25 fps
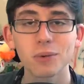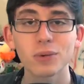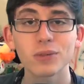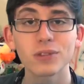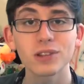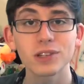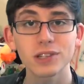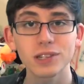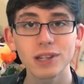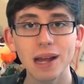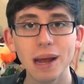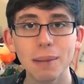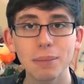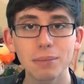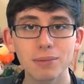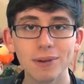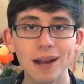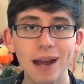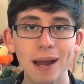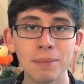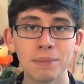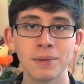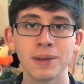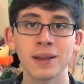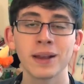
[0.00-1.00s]
or to stop
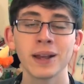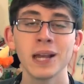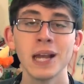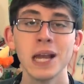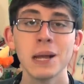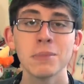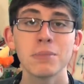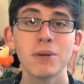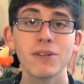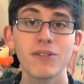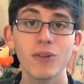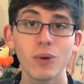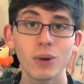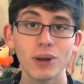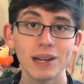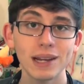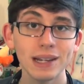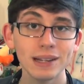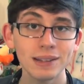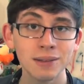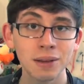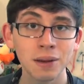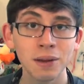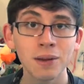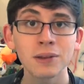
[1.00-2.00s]
rapping before
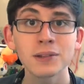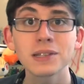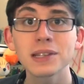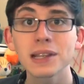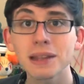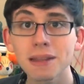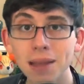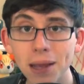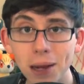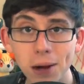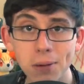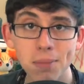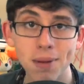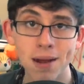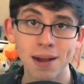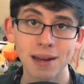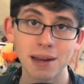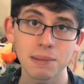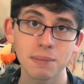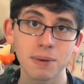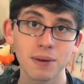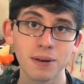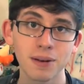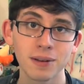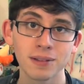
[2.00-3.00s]
he turns their
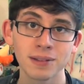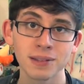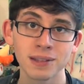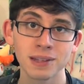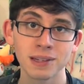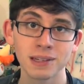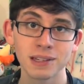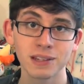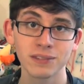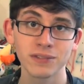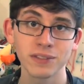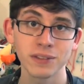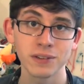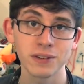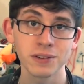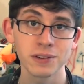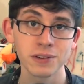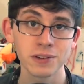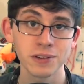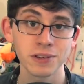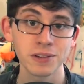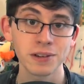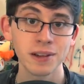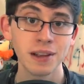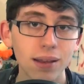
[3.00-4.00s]
body parts into
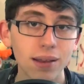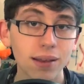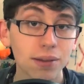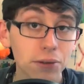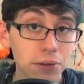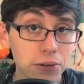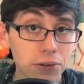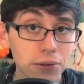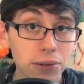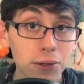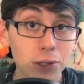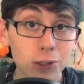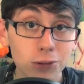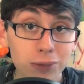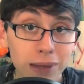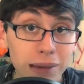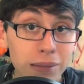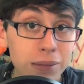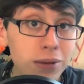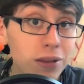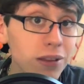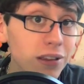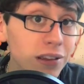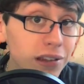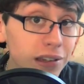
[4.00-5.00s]
furniture. And who knows,
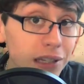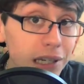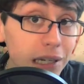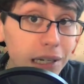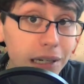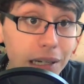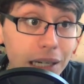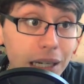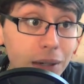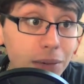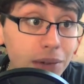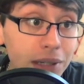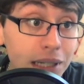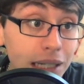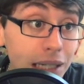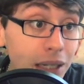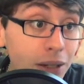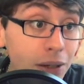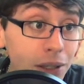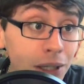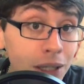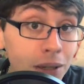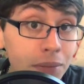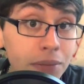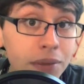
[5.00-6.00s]
maybe the seat he was
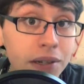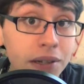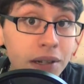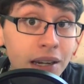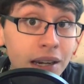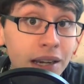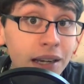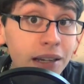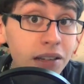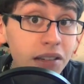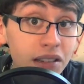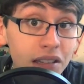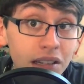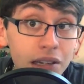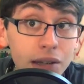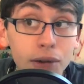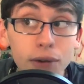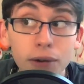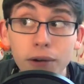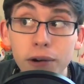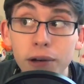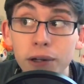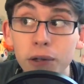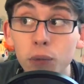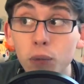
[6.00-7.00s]
telling them to take a seat
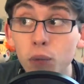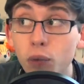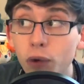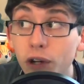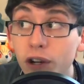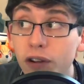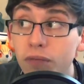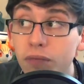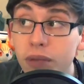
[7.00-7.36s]
on would